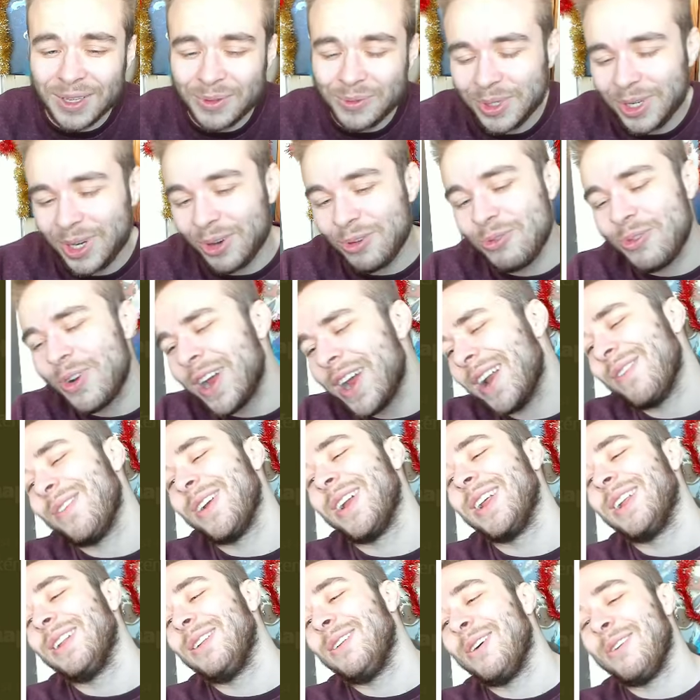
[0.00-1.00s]
which I really,
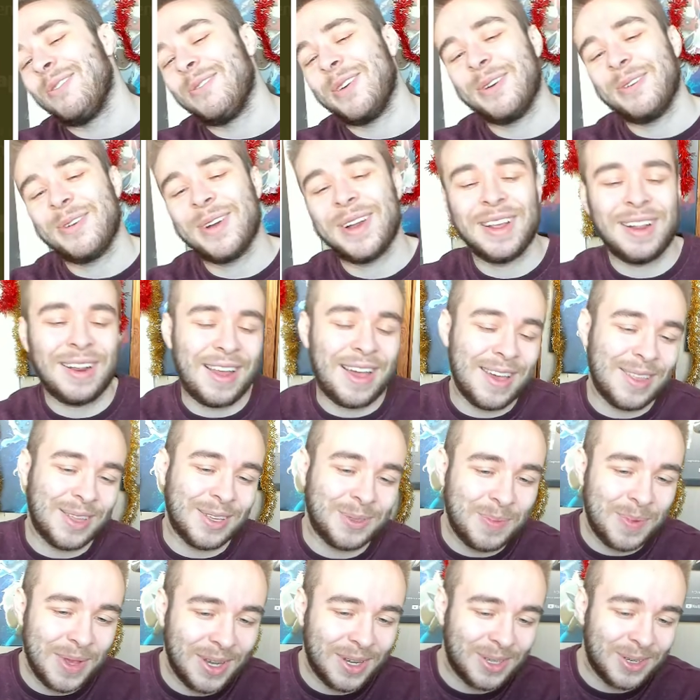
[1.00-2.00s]
really love. I really like this
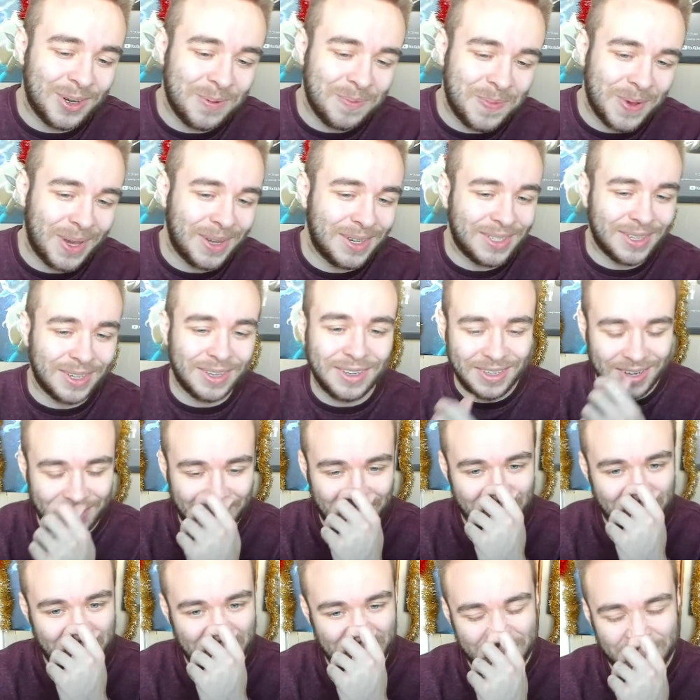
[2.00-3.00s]
Pikachu picture. I'm
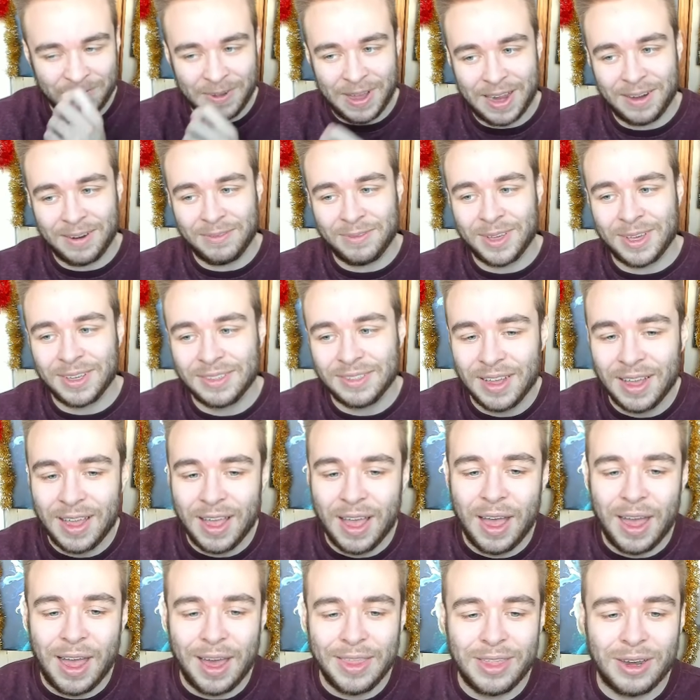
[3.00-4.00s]
a big fan of this.
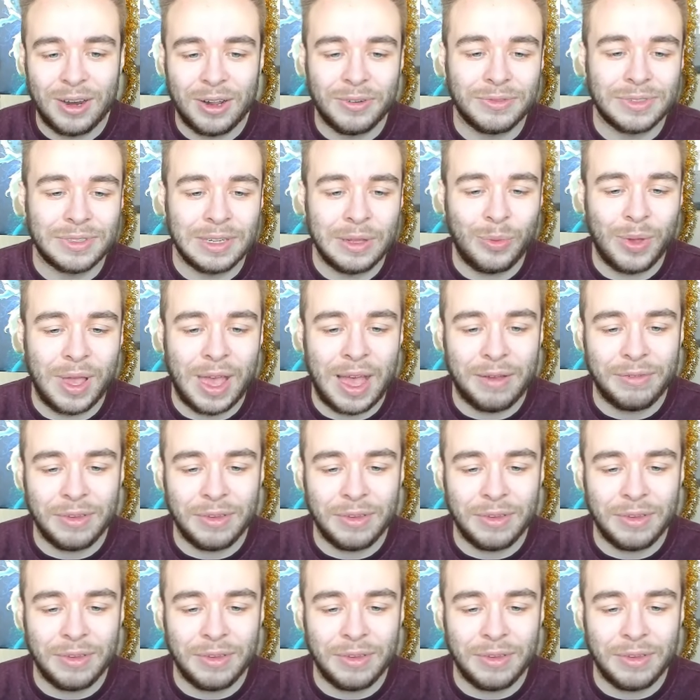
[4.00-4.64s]
And then obviously we have